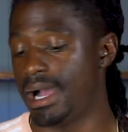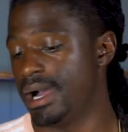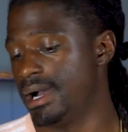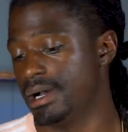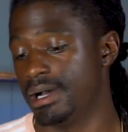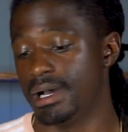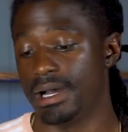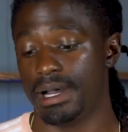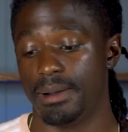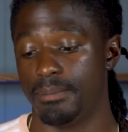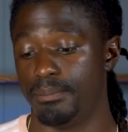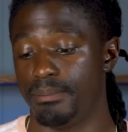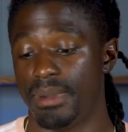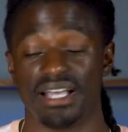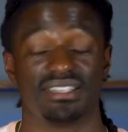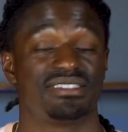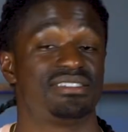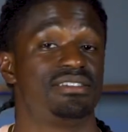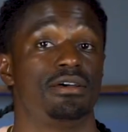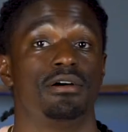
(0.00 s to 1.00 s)
Uh,
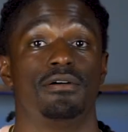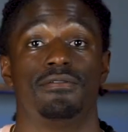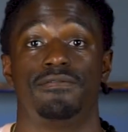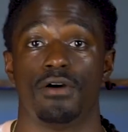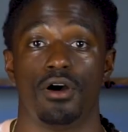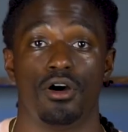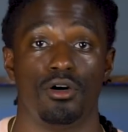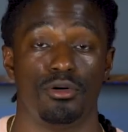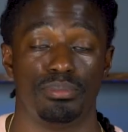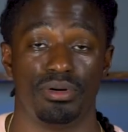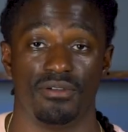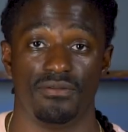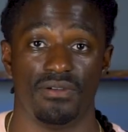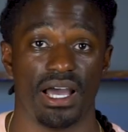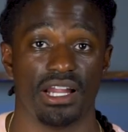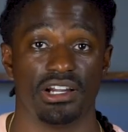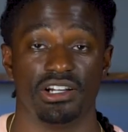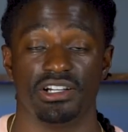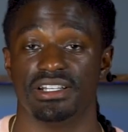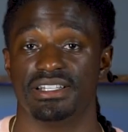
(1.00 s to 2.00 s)
my cell phone
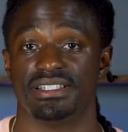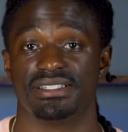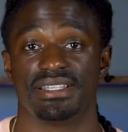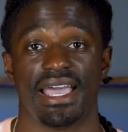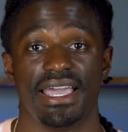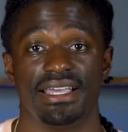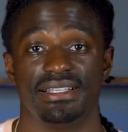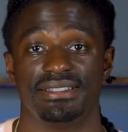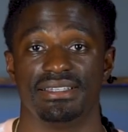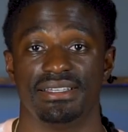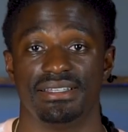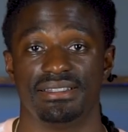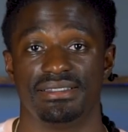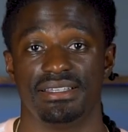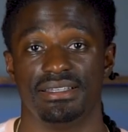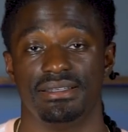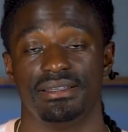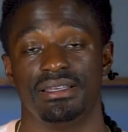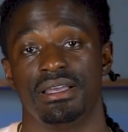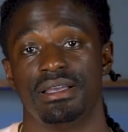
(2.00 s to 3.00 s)
provider is A T and
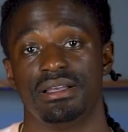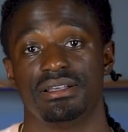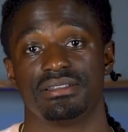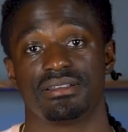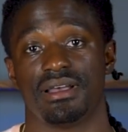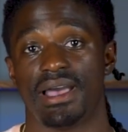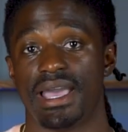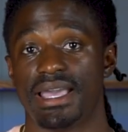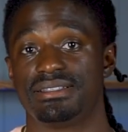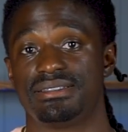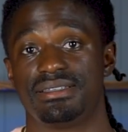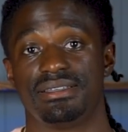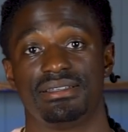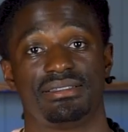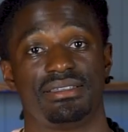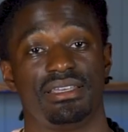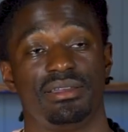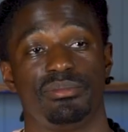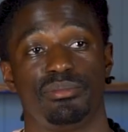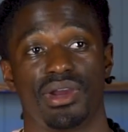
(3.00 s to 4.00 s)
T. So A T
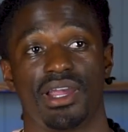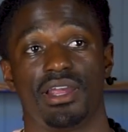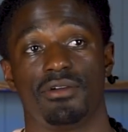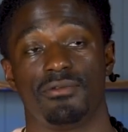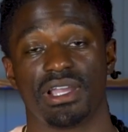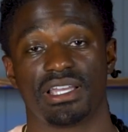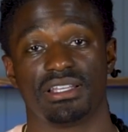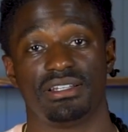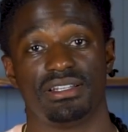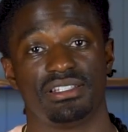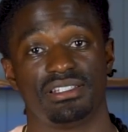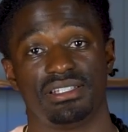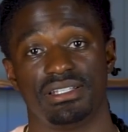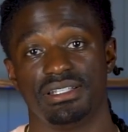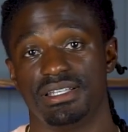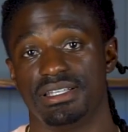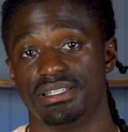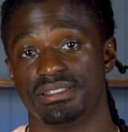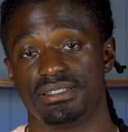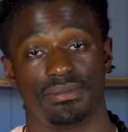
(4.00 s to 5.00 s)
and T brand
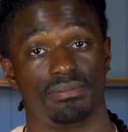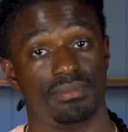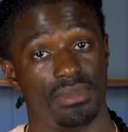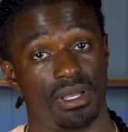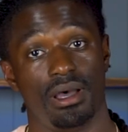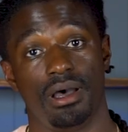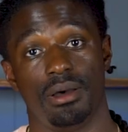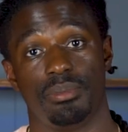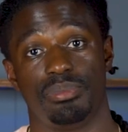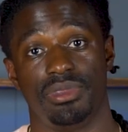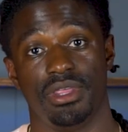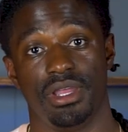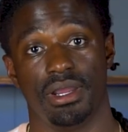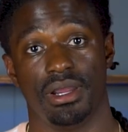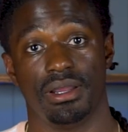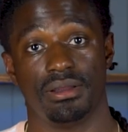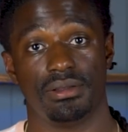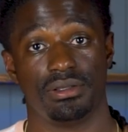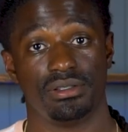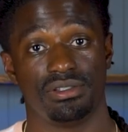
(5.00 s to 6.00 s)
recognition is up
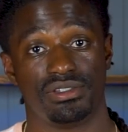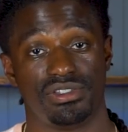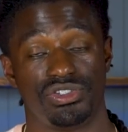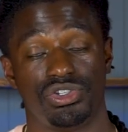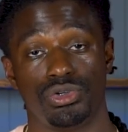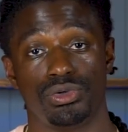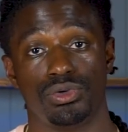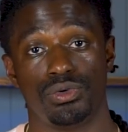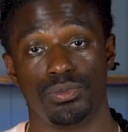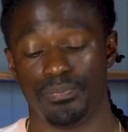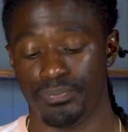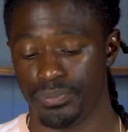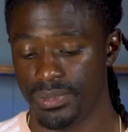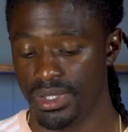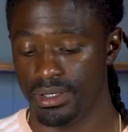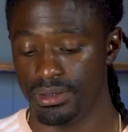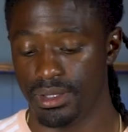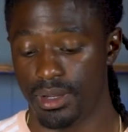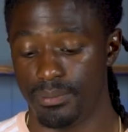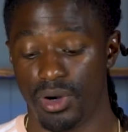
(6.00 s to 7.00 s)
there. Two,
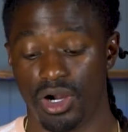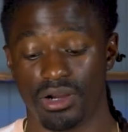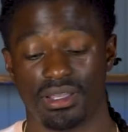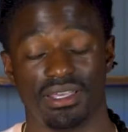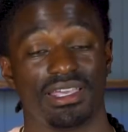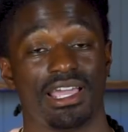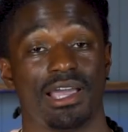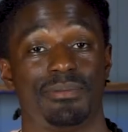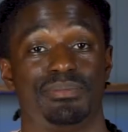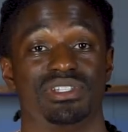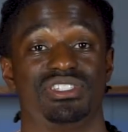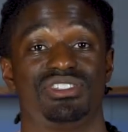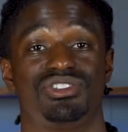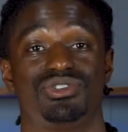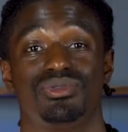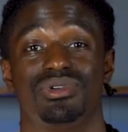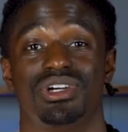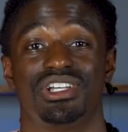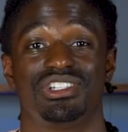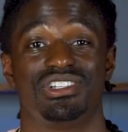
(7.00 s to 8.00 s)
their market cap is
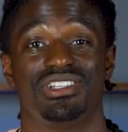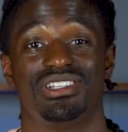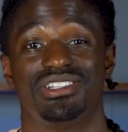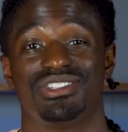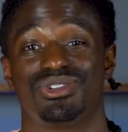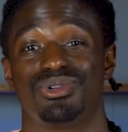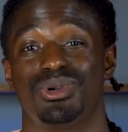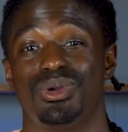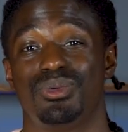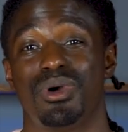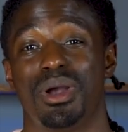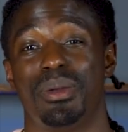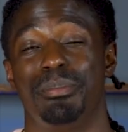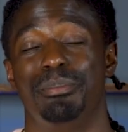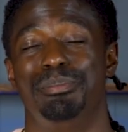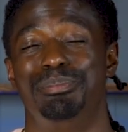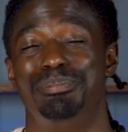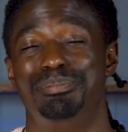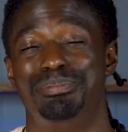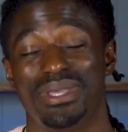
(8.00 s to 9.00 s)
two hundred twenty-one
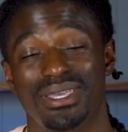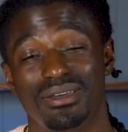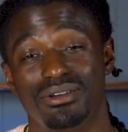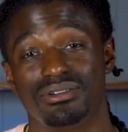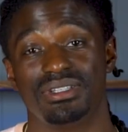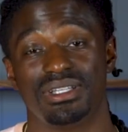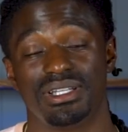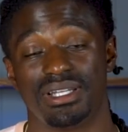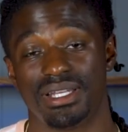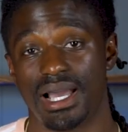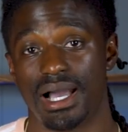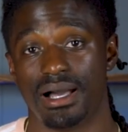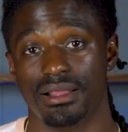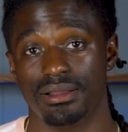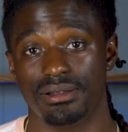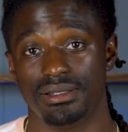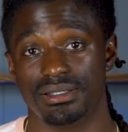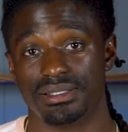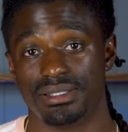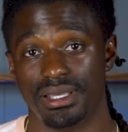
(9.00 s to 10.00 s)
billion
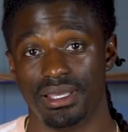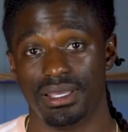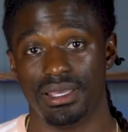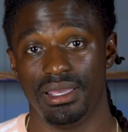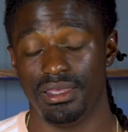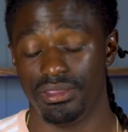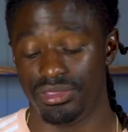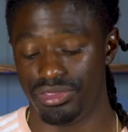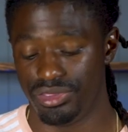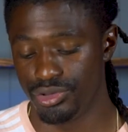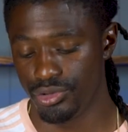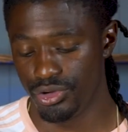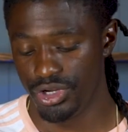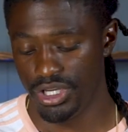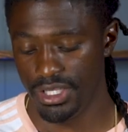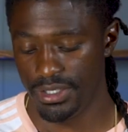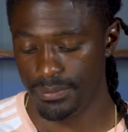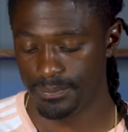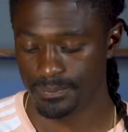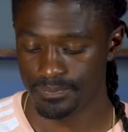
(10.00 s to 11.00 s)
dollars. And
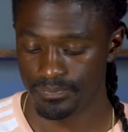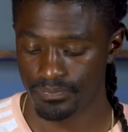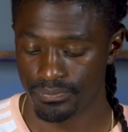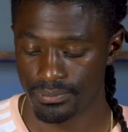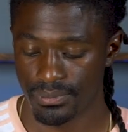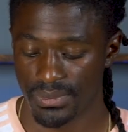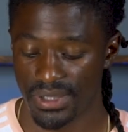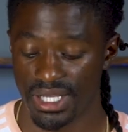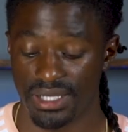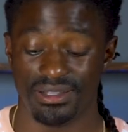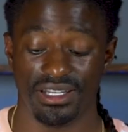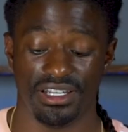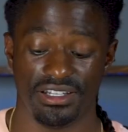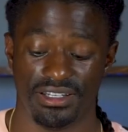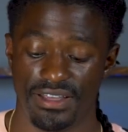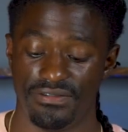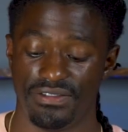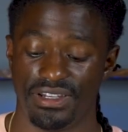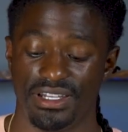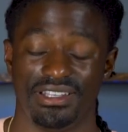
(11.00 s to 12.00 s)
three, their
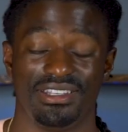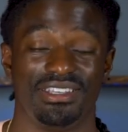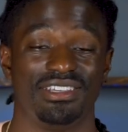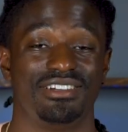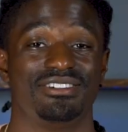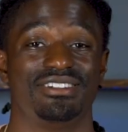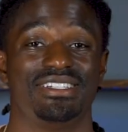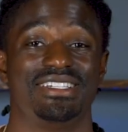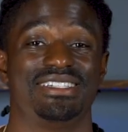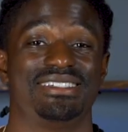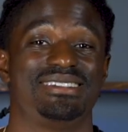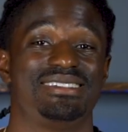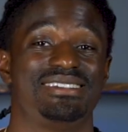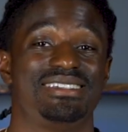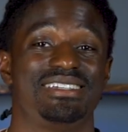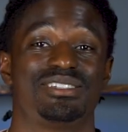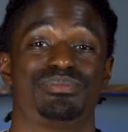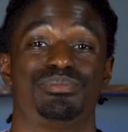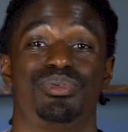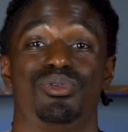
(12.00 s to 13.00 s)
dividend yield is
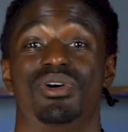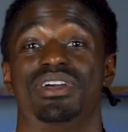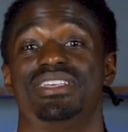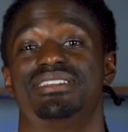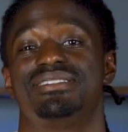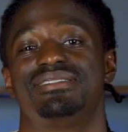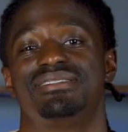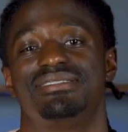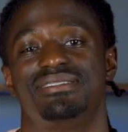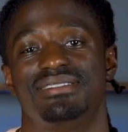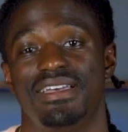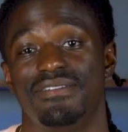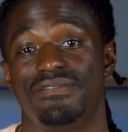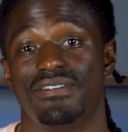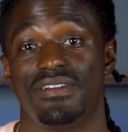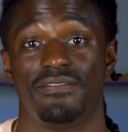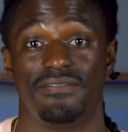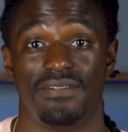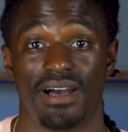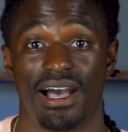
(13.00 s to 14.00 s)
six point
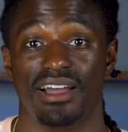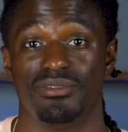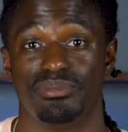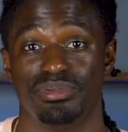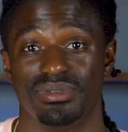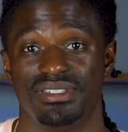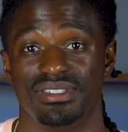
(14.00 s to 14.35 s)
seven five